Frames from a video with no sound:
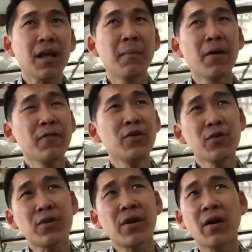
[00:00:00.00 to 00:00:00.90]
But if you
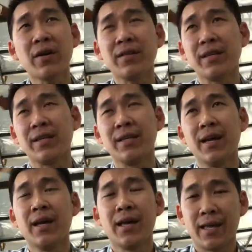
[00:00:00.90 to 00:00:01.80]
look around in the
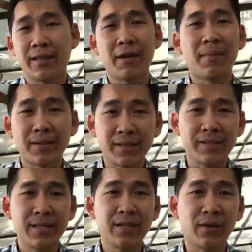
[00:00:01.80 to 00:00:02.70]
internet marketing
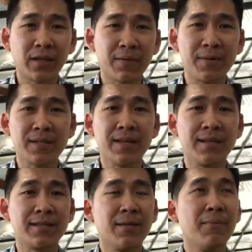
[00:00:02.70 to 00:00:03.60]
scene, online
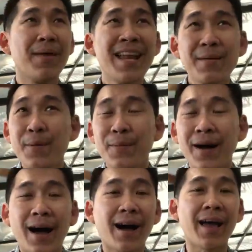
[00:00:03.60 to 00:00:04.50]
business, many
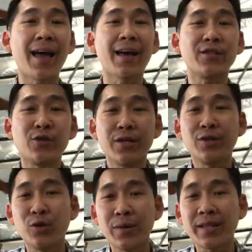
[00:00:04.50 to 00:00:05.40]
people are actually
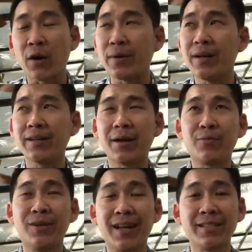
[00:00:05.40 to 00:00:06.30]
doing that without them
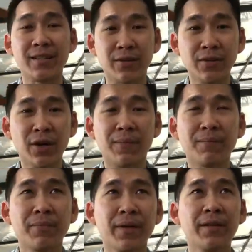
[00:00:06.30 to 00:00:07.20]
realizing or not.
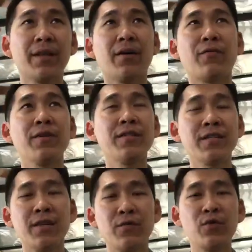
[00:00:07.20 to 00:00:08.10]
Now, for
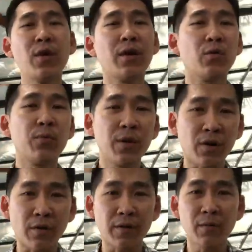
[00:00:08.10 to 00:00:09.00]
instance, if you are an Uber
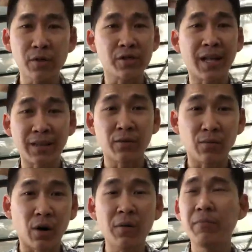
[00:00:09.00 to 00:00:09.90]
driver, which is nothing
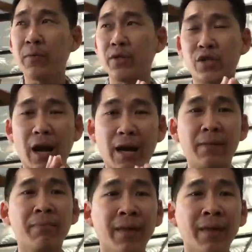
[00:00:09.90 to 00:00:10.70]
wrong, which I